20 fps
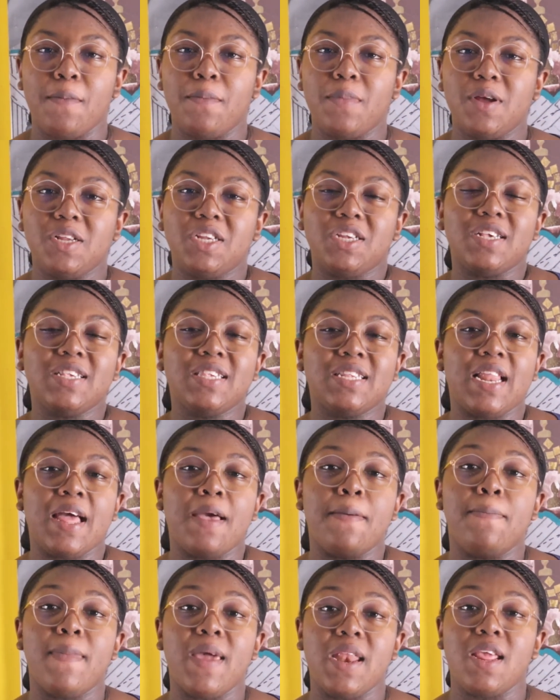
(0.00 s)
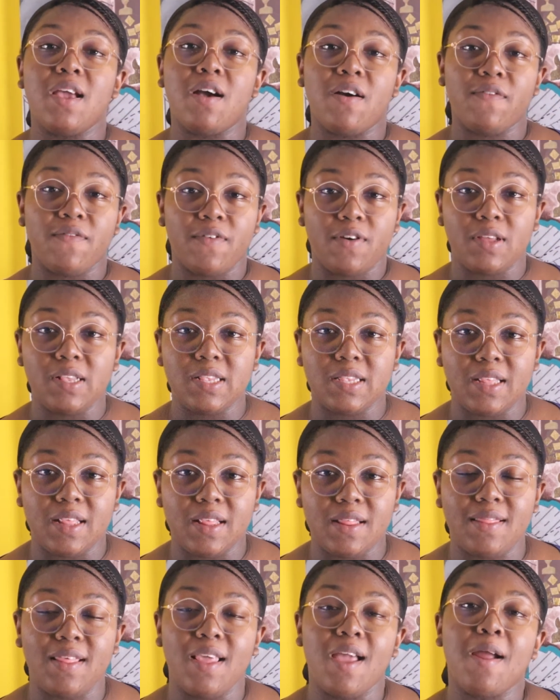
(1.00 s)
But just like many of us,
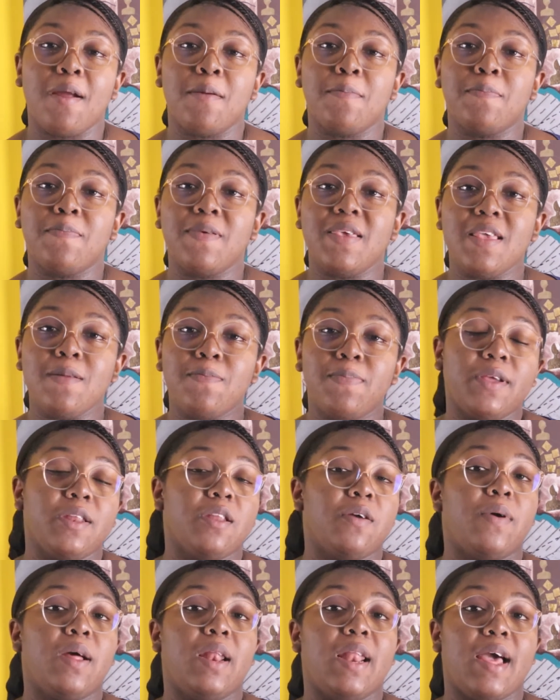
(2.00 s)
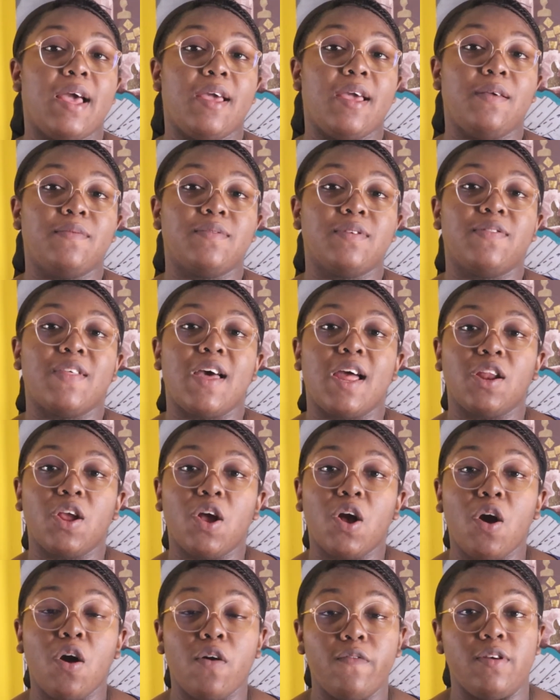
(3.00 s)
there are people in our lives
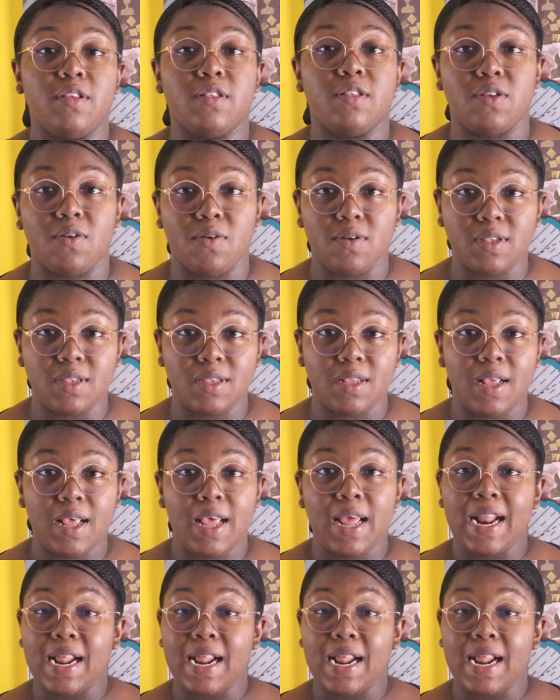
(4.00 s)
that covers us,